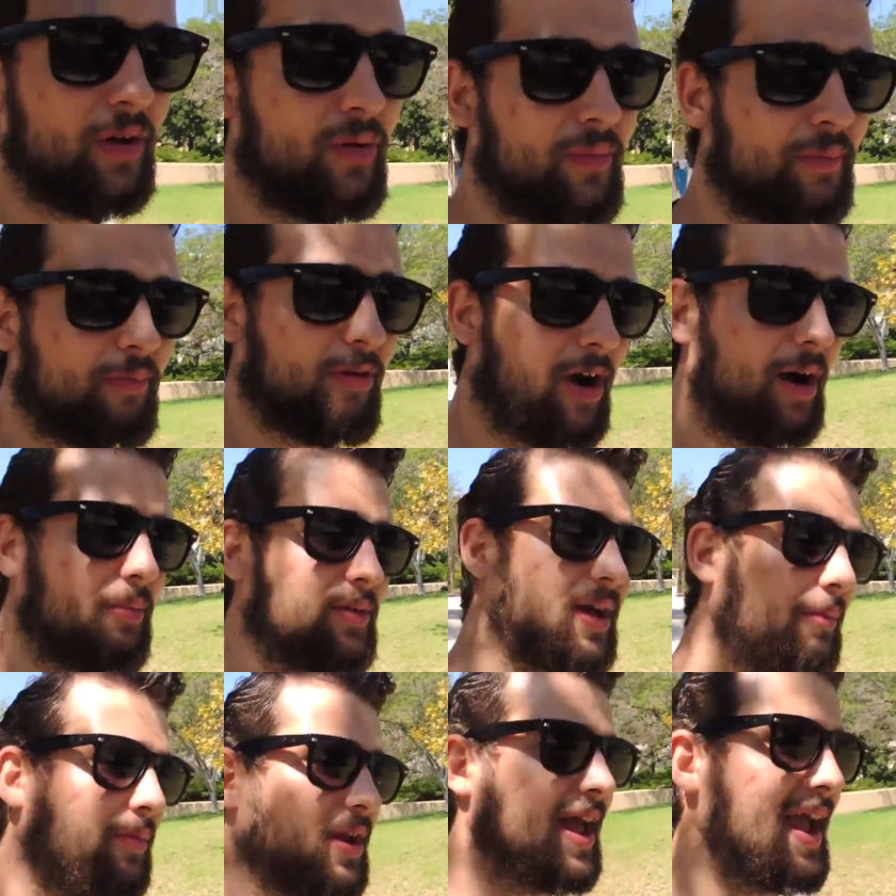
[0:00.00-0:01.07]
I know
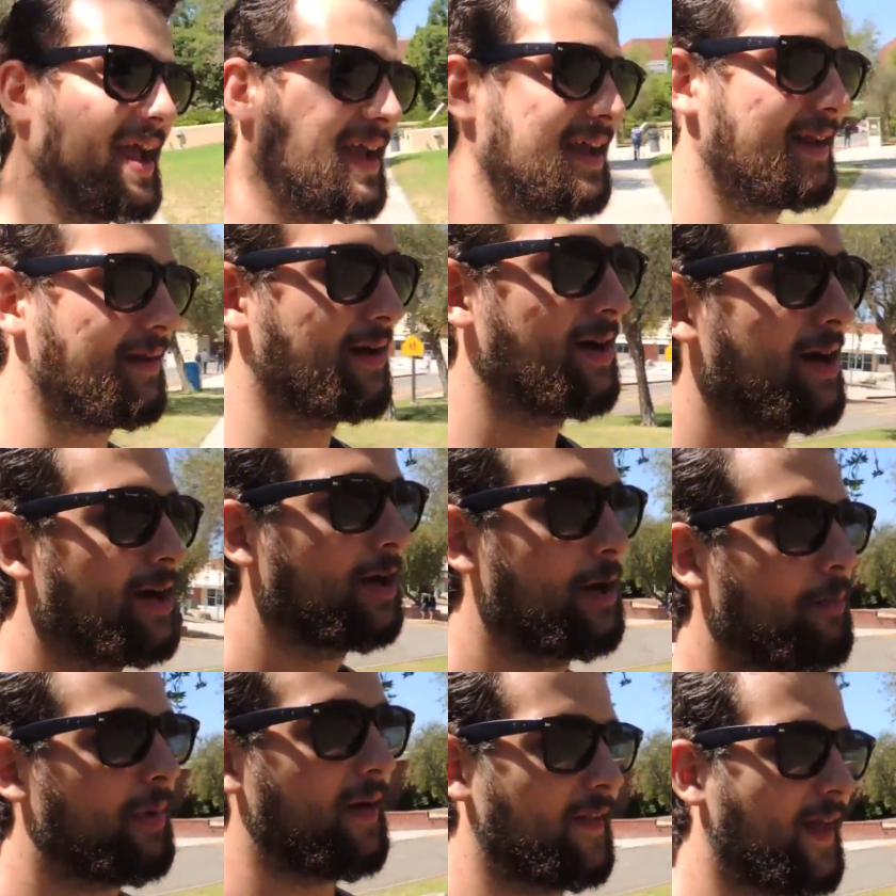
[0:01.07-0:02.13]
probably I'm gonna hate
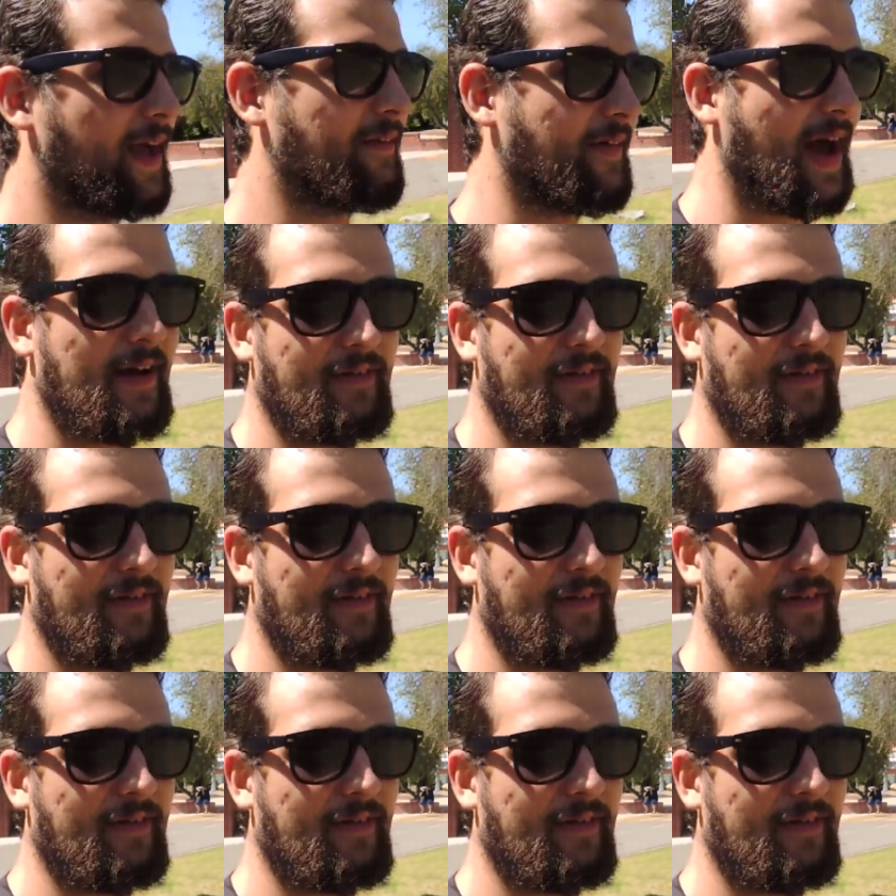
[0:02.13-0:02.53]
my life